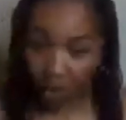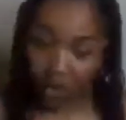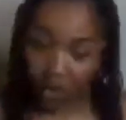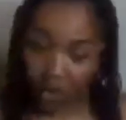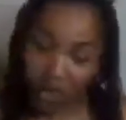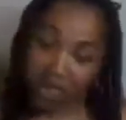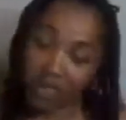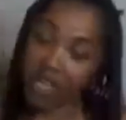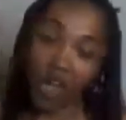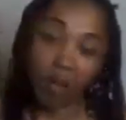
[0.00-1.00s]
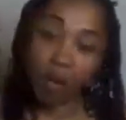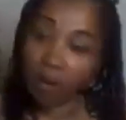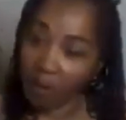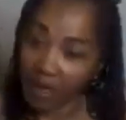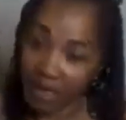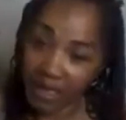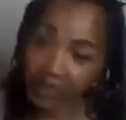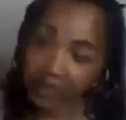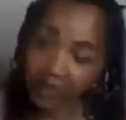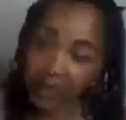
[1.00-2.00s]
And then, of course, the
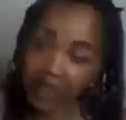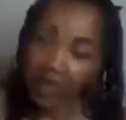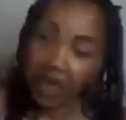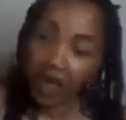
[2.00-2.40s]
all-purpose